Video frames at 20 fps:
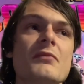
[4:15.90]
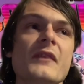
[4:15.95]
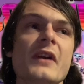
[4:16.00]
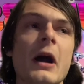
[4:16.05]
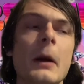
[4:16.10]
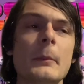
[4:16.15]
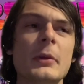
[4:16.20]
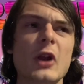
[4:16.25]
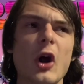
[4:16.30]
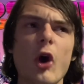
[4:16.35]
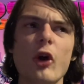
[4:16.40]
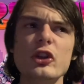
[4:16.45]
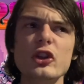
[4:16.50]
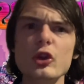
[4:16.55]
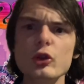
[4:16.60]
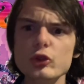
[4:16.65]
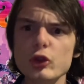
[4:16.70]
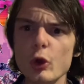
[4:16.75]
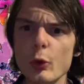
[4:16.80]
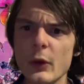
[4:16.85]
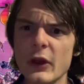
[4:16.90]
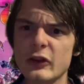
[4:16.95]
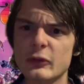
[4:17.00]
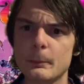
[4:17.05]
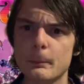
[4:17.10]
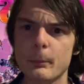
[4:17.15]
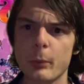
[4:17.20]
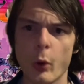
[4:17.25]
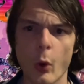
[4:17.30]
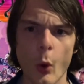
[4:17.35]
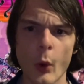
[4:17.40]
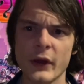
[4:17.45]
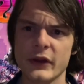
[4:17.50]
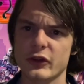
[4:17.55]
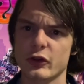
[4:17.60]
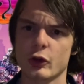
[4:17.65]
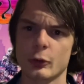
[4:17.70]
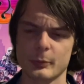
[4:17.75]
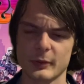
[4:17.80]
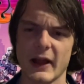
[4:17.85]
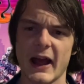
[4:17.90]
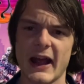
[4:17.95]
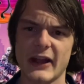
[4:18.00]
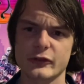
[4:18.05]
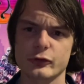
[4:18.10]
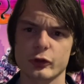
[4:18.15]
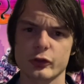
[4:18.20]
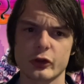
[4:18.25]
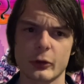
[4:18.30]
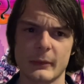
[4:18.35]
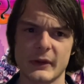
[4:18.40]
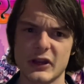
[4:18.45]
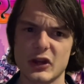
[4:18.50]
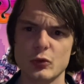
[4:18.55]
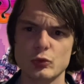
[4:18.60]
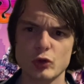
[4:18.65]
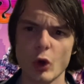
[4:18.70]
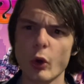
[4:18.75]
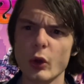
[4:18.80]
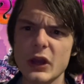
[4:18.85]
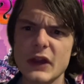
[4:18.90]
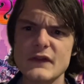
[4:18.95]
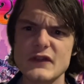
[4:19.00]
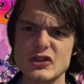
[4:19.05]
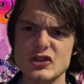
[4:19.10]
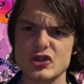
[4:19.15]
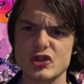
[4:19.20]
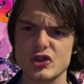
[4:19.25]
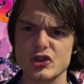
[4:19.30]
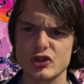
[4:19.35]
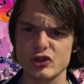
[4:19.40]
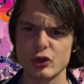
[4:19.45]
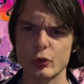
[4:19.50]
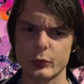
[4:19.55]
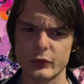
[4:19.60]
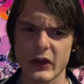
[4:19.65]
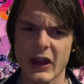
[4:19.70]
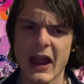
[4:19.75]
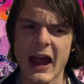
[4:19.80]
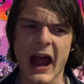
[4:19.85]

But all you do is point your blaster at somebody. You don't even shoot.